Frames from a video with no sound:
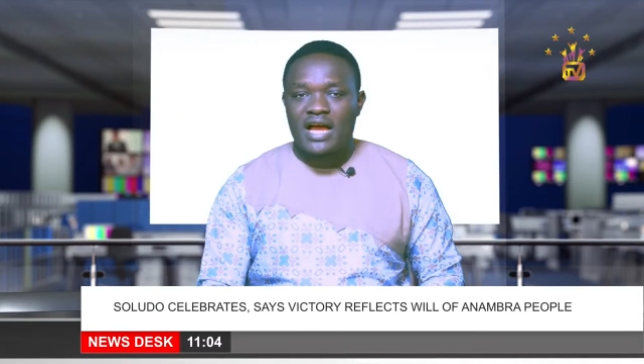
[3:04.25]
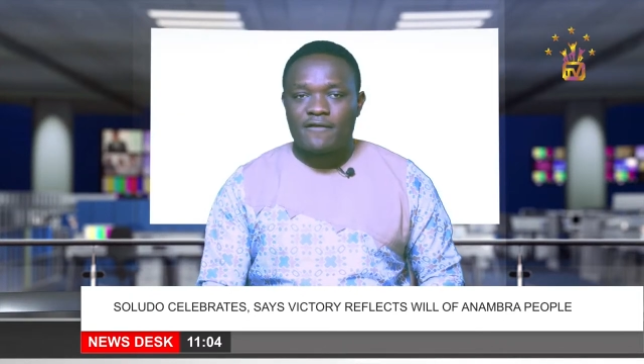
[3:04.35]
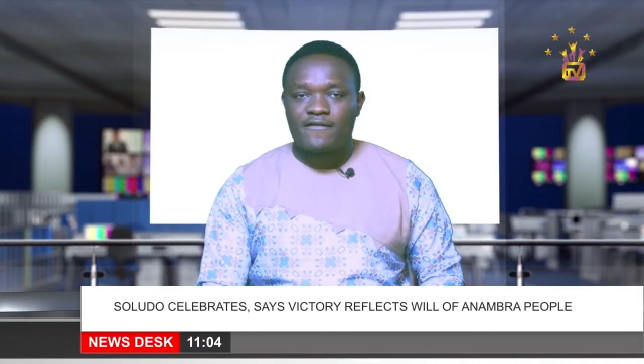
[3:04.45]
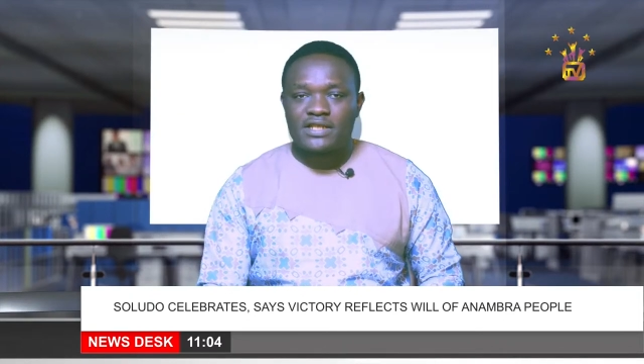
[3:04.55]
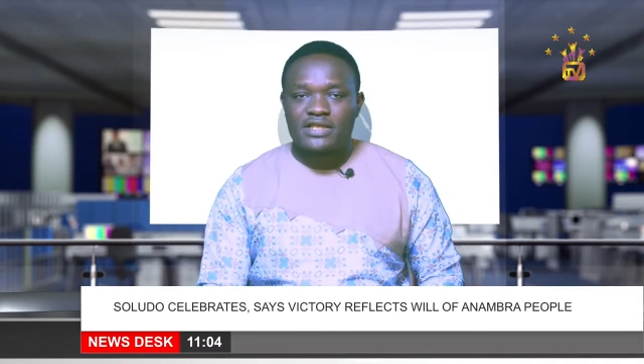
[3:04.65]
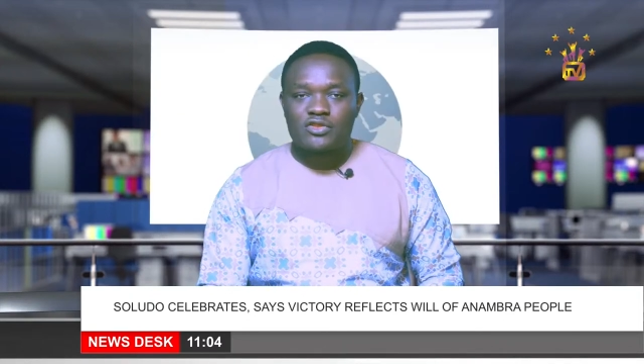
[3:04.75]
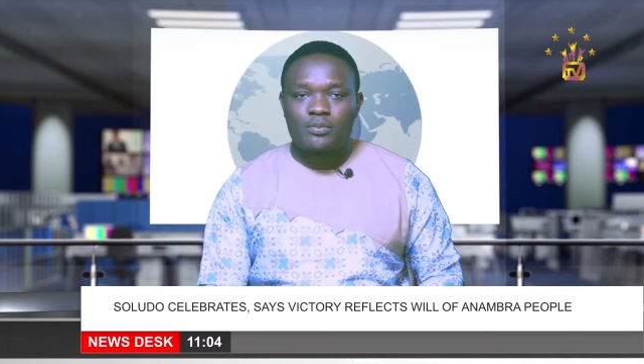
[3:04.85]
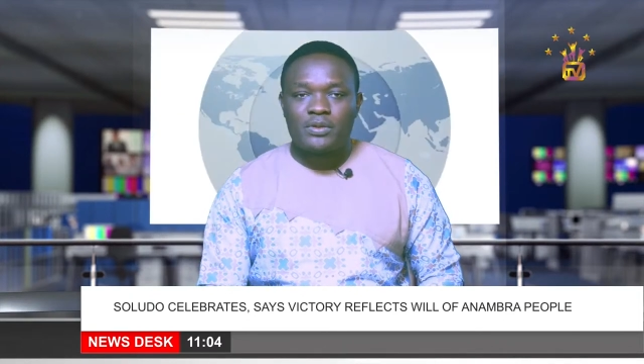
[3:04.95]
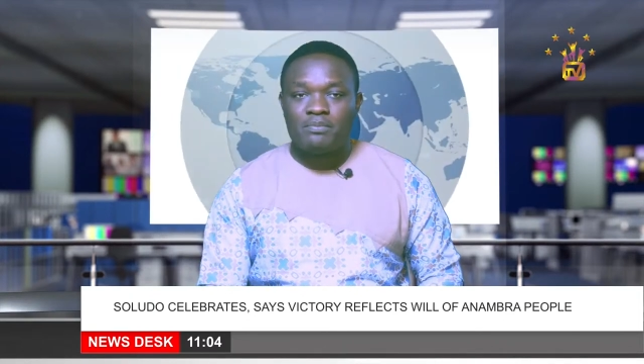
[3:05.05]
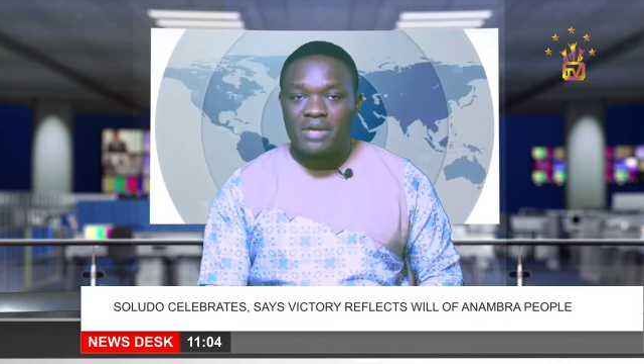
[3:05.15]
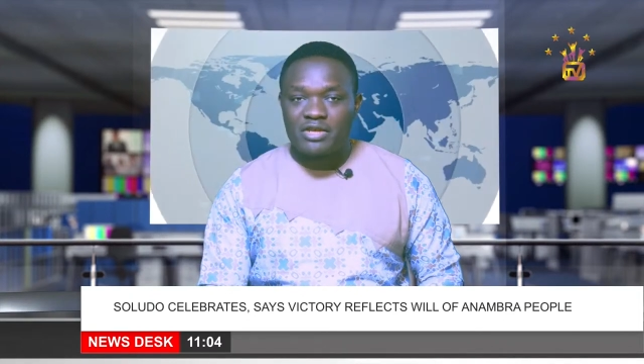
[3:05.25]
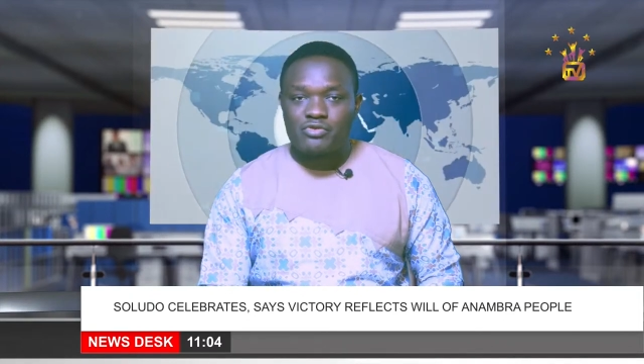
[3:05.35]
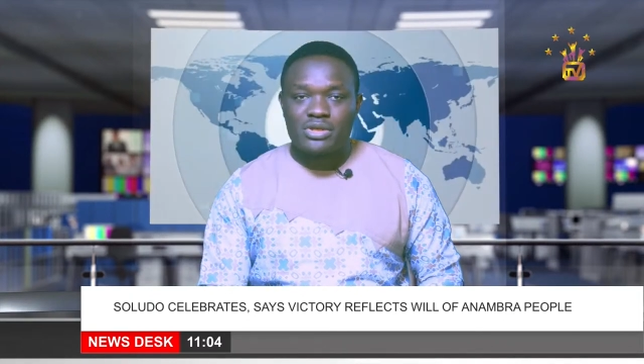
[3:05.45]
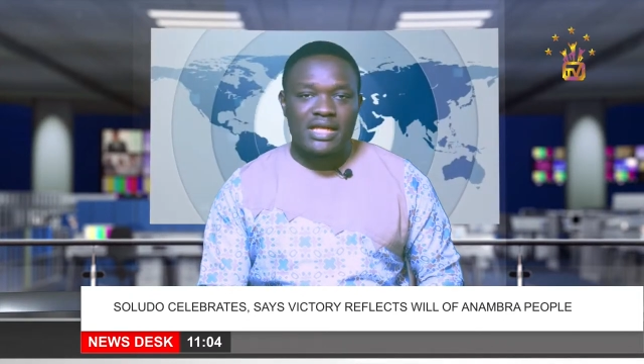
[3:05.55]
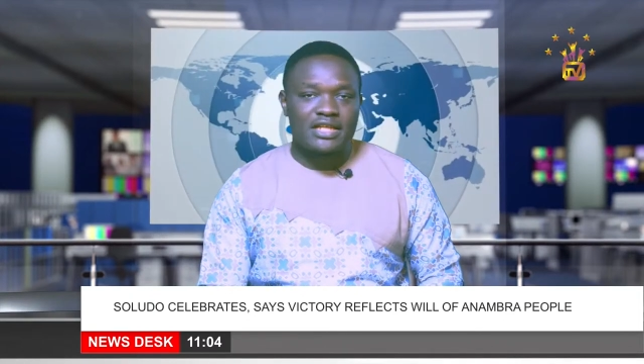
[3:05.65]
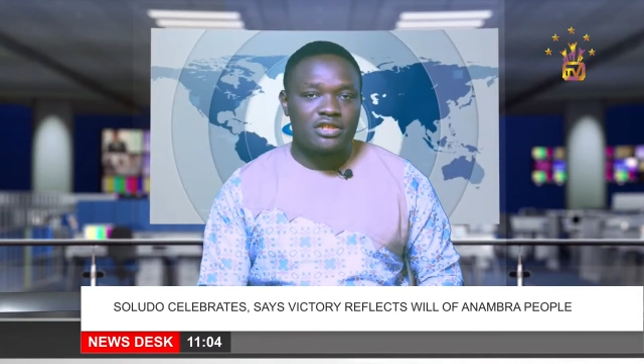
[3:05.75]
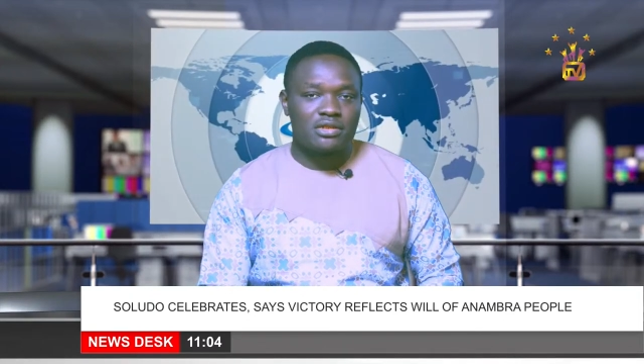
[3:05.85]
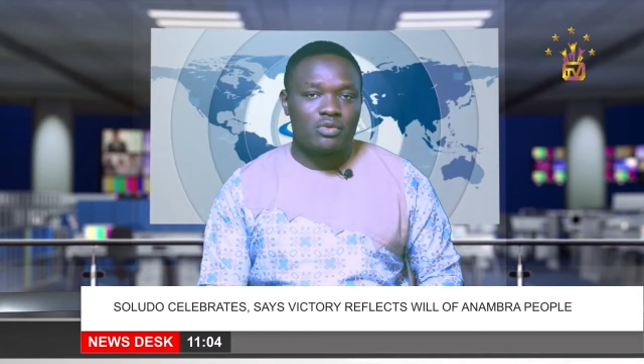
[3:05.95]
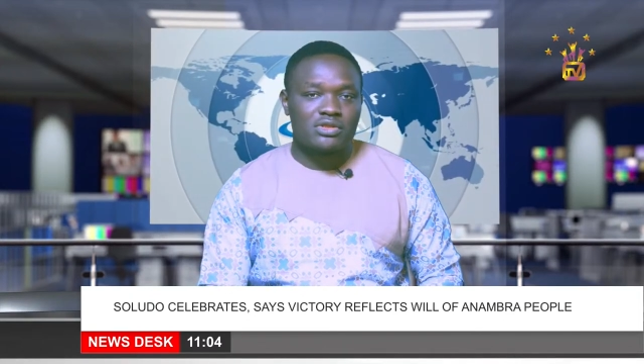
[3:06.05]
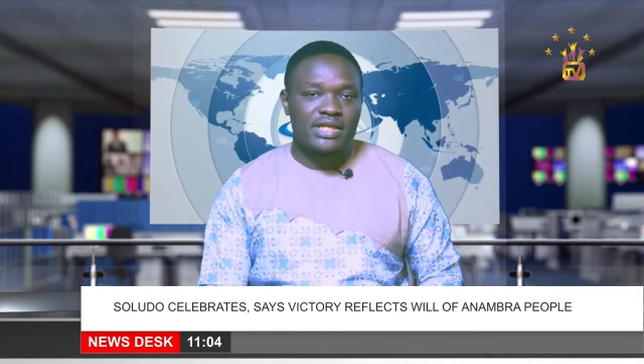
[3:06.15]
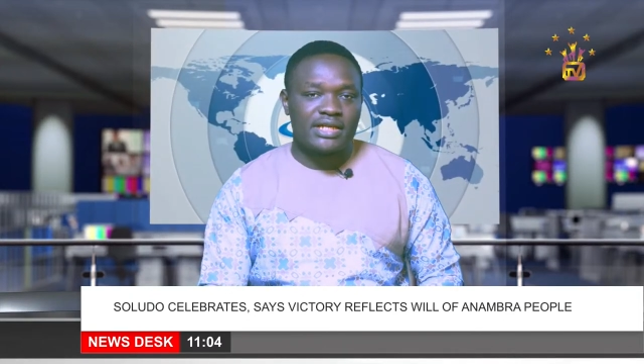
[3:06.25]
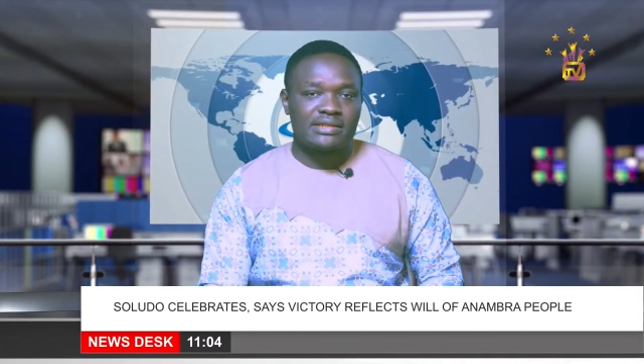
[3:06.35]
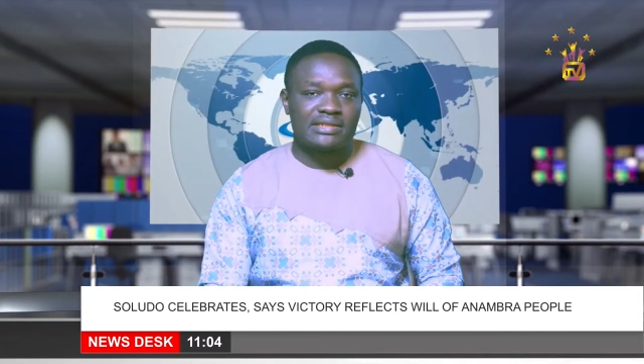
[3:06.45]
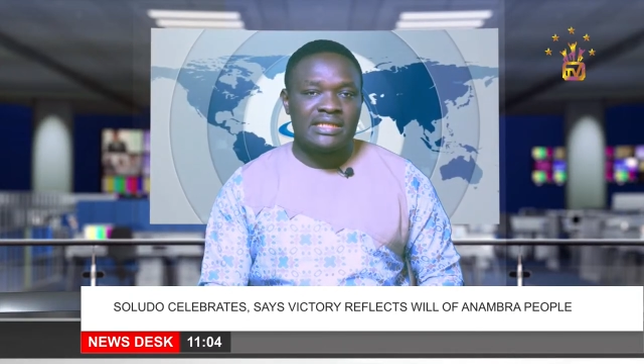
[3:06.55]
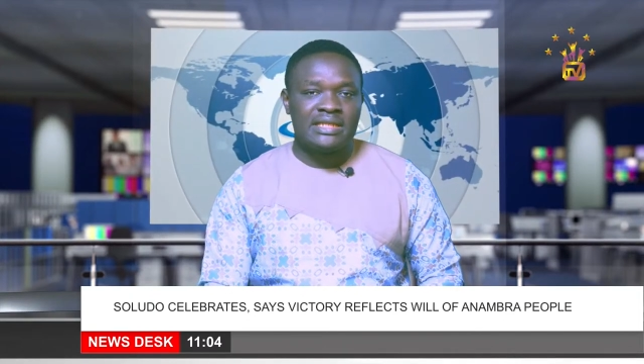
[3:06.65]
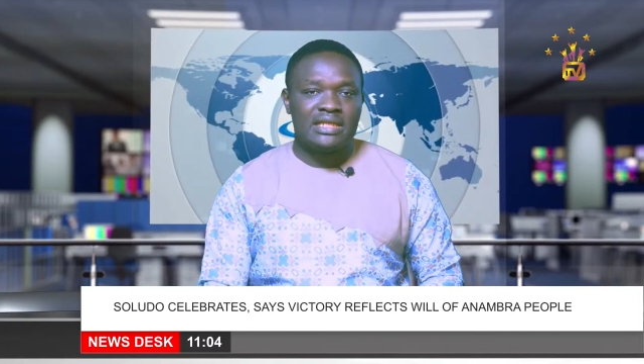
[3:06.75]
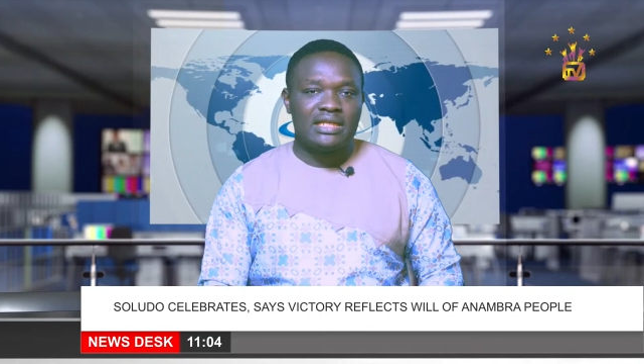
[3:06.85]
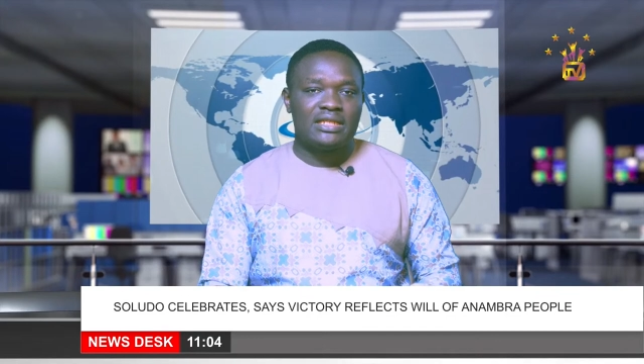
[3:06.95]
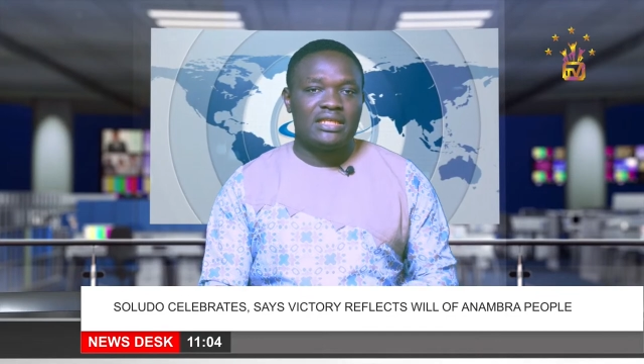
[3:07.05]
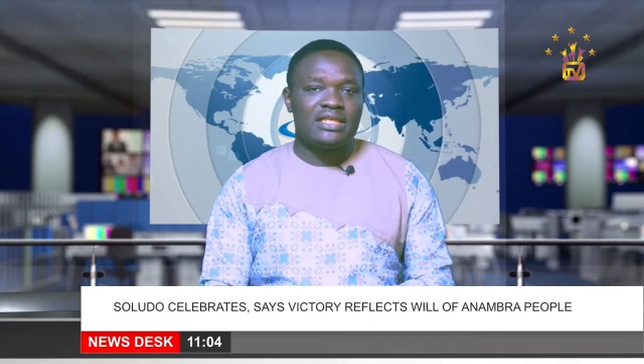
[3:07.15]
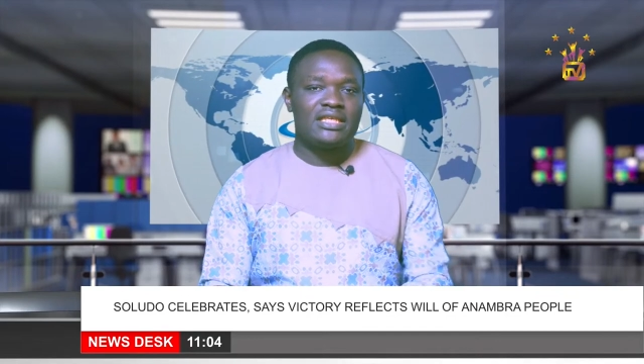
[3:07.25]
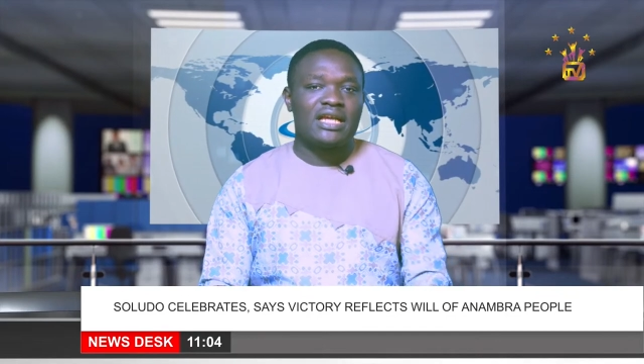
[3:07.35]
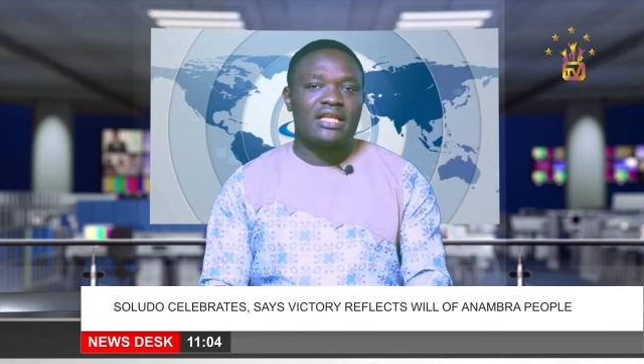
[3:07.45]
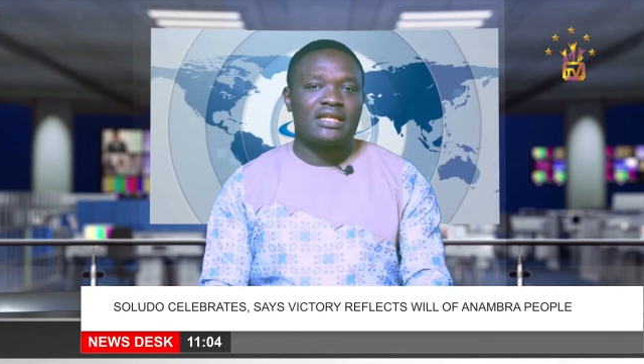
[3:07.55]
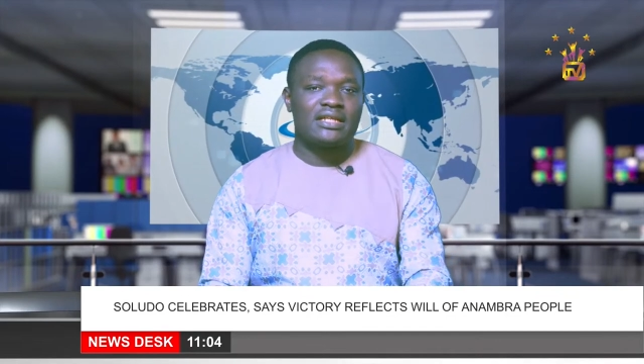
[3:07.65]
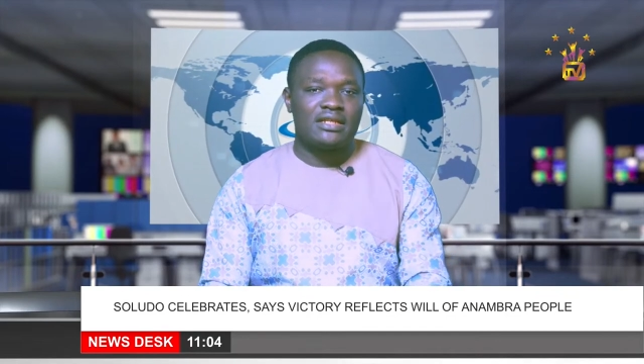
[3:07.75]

after a supplementary election was held in Ihiala